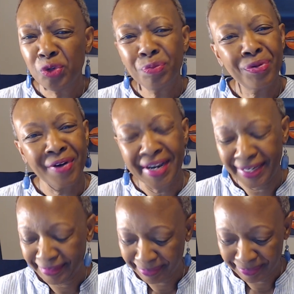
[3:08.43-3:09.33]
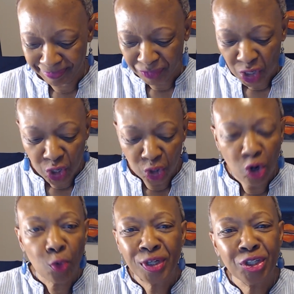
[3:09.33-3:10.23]
pray,
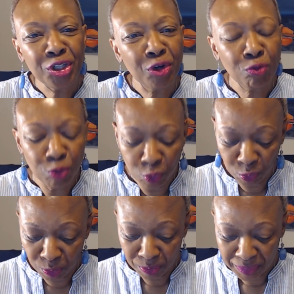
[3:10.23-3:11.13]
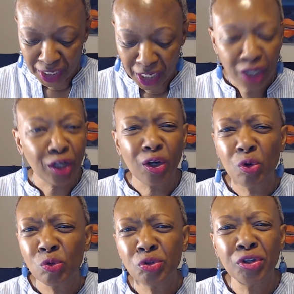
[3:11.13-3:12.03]
go into your room,
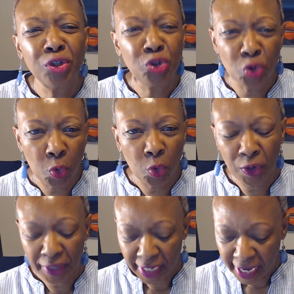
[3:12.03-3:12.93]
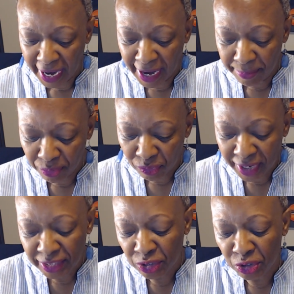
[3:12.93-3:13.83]
close the door, and
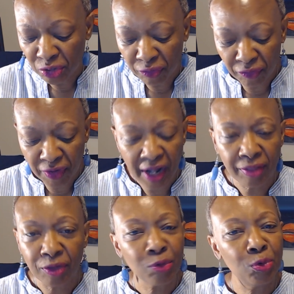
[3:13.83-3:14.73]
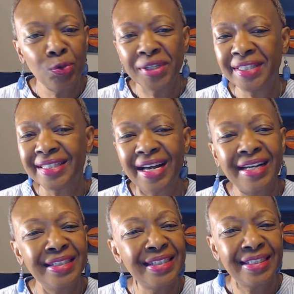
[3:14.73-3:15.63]
pray to your Father who is
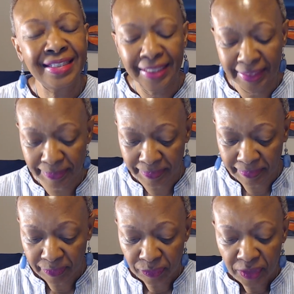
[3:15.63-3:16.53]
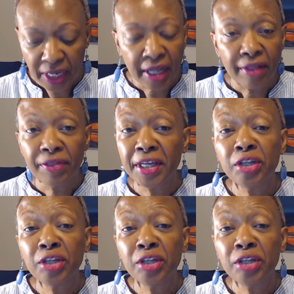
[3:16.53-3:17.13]
unseen. Then